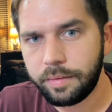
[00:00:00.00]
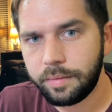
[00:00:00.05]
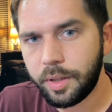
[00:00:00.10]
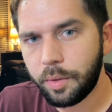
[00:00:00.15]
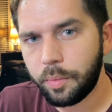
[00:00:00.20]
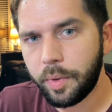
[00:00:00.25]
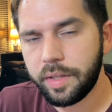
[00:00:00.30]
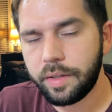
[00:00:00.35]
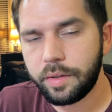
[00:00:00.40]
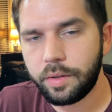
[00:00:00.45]
there
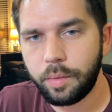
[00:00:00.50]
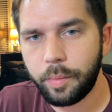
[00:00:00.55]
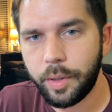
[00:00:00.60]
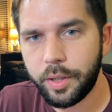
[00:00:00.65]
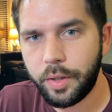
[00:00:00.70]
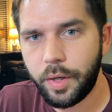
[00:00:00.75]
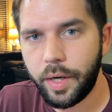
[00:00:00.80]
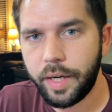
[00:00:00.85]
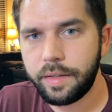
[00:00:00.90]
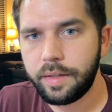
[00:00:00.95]
wasn't too
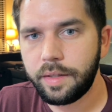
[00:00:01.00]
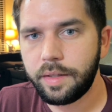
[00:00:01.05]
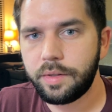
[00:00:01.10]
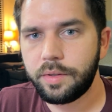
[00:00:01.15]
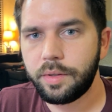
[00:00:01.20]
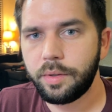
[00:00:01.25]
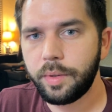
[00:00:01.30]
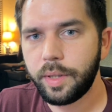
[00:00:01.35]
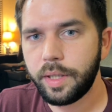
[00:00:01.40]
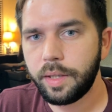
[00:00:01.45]
much craziness
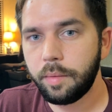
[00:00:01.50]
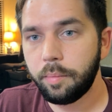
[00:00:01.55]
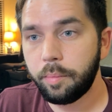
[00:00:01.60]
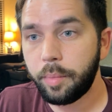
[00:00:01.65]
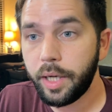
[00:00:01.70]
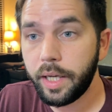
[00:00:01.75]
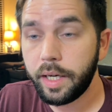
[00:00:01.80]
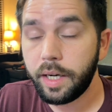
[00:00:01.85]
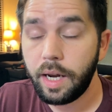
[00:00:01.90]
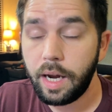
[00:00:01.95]
to it,
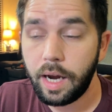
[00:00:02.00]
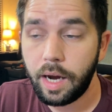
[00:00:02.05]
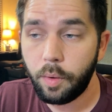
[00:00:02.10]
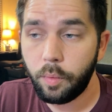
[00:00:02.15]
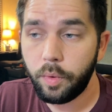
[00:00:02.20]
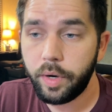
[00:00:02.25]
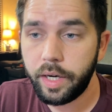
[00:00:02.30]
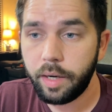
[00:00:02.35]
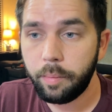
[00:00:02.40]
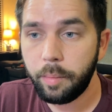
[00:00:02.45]
but I
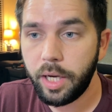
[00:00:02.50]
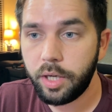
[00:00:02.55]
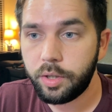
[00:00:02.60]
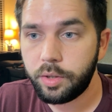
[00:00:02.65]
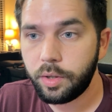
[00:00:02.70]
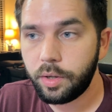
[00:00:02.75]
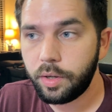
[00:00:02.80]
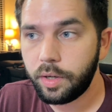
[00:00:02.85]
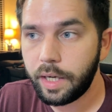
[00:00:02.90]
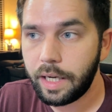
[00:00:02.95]
wanted to make
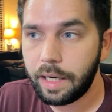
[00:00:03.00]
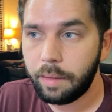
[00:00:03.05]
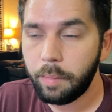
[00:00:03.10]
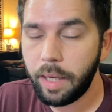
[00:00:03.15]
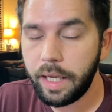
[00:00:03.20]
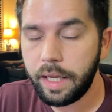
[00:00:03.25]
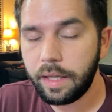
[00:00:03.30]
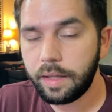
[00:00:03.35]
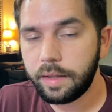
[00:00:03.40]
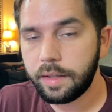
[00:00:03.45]
sure in
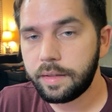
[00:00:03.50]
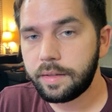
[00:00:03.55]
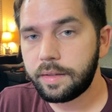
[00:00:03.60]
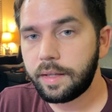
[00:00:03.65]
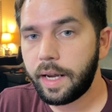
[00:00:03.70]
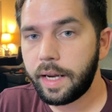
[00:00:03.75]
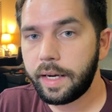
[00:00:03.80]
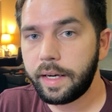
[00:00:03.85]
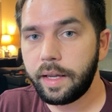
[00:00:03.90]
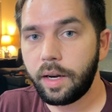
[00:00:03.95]
making this
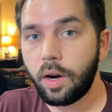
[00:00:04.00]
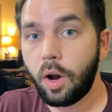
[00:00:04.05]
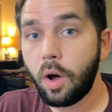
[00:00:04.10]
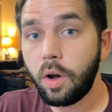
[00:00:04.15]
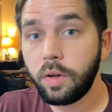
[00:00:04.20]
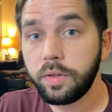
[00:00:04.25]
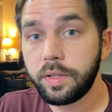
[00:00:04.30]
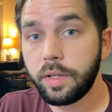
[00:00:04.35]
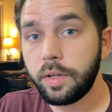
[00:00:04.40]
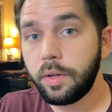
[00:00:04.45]
site, and
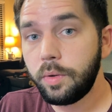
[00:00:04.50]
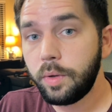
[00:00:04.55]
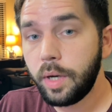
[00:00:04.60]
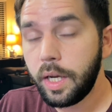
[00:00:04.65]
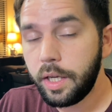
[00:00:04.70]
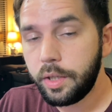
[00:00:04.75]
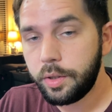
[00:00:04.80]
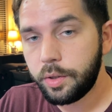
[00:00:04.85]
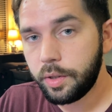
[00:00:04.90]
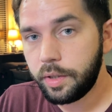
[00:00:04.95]
also
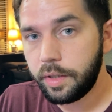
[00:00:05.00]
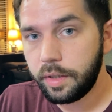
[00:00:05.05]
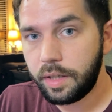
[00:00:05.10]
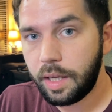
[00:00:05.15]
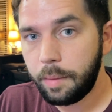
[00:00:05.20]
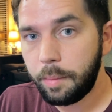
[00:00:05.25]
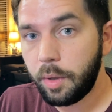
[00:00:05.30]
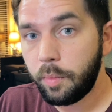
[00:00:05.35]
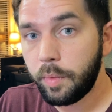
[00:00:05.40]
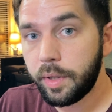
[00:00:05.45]
just in
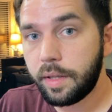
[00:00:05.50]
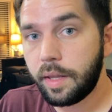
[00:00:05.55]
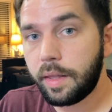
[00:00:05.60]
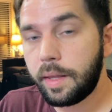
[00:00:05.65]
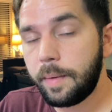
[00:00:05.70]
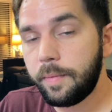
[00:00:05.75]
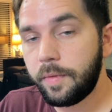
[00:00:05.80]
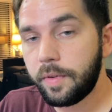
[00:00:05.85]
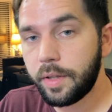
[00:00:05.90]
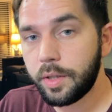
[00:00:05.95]
keeping with the
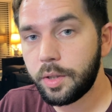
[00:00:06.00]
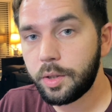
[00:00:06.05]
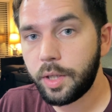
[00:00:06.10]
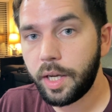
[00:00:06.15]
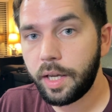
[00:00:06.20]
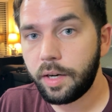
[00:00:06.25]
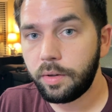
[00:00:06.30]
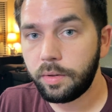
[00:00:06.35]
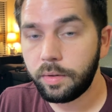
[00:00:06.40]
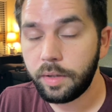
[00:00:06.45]
theme for this
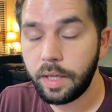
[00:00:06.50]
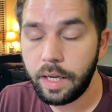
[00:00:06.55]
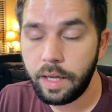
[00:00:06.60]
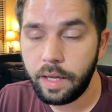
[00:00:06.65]
channel,